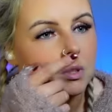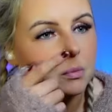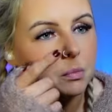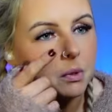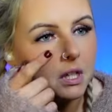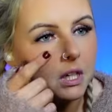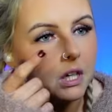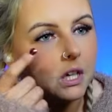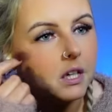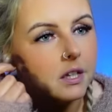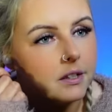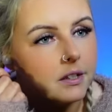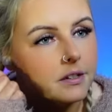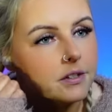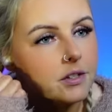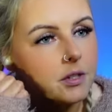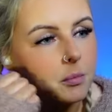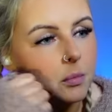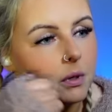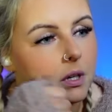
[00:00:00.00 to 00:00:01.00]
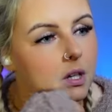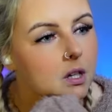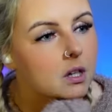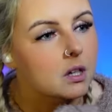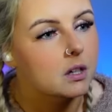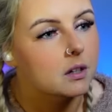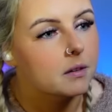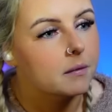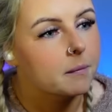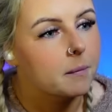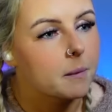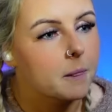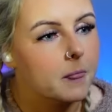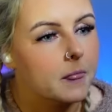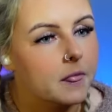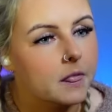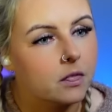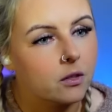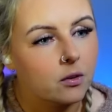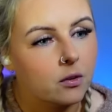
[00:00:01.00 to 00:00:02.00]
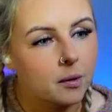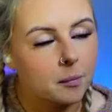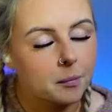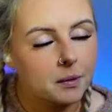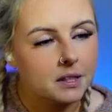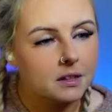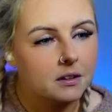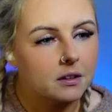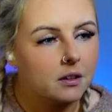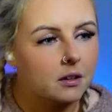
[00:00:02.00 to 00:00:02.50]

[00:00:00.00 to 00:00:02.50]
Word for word: Sparta is Sparta. Thought I made that